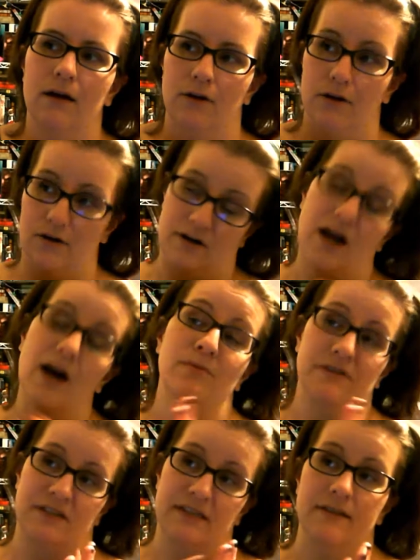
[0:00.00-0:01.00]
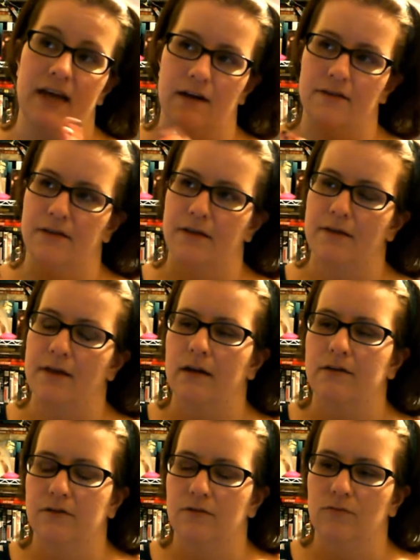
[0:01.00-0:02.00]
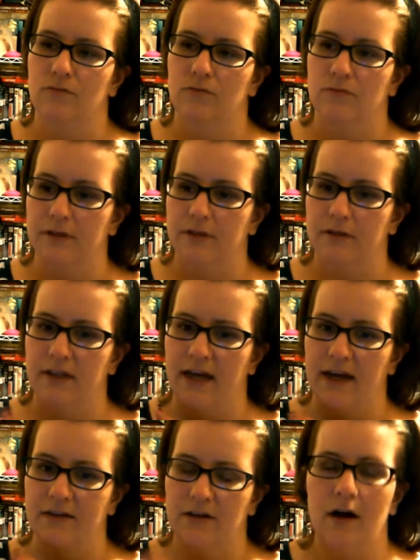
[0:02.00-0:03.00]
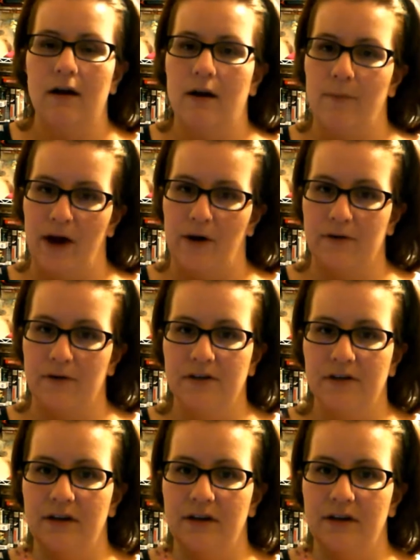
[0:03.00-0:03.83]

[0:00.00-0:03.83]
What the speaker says: or a couple scenes actually, that talk about